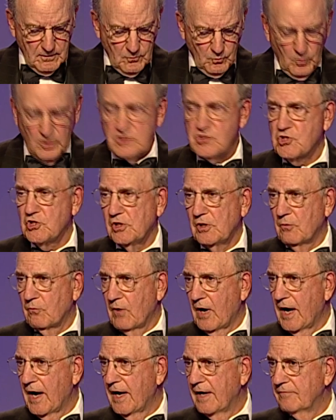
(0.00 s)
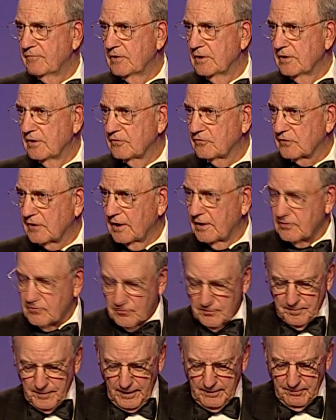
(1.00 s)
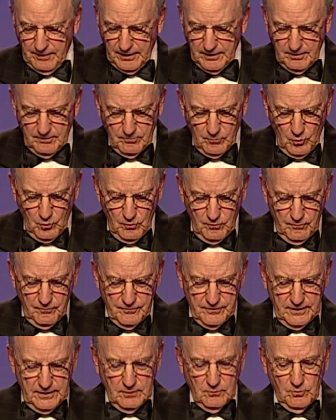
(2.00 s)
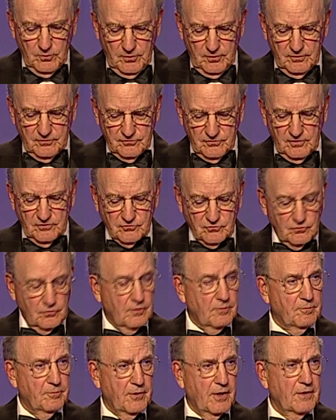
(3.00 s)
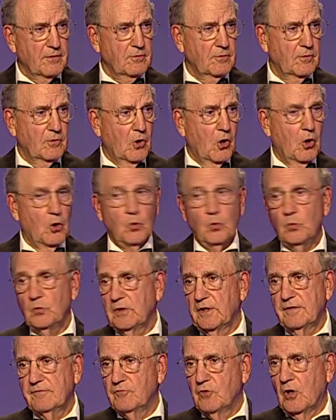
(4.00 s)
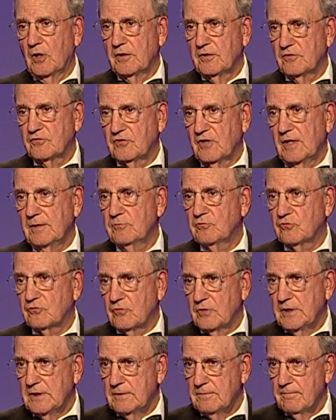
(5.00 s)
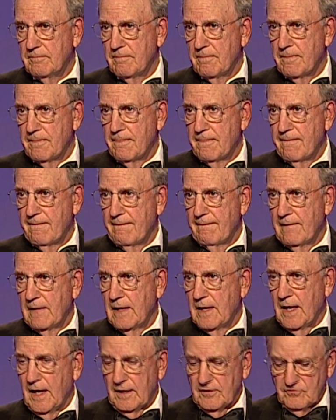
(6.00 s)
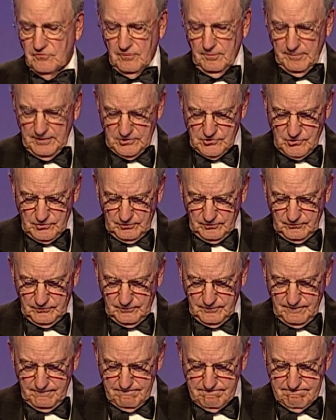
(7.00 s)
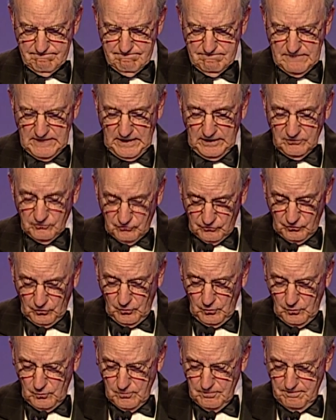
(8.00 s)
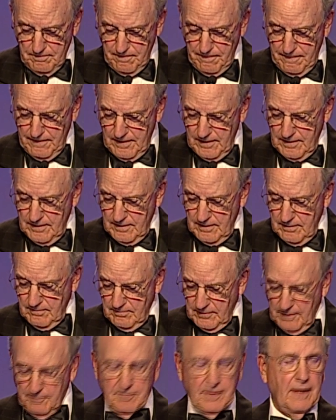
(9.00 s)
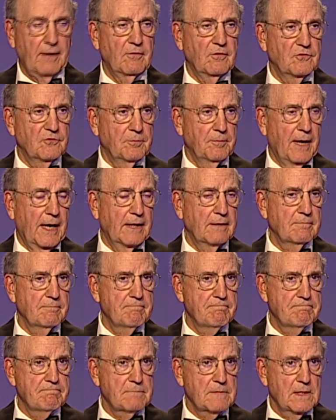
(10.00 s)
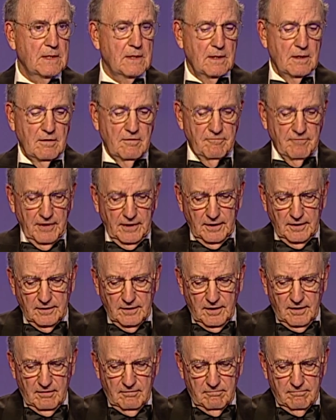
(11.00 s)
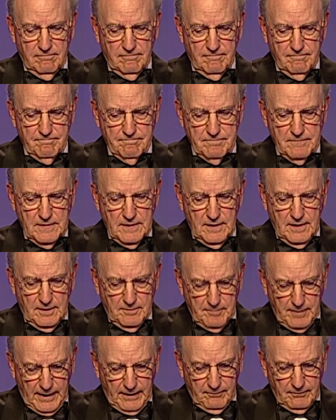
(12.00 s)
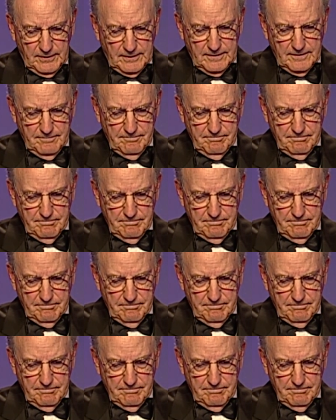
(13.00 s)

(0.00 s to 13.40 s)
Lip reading: When she arrived in this country, my mother moved in with her sister and brother-in-law, who lived on the same street as the Mitchells. And soon, my parents met, fell in love, and married.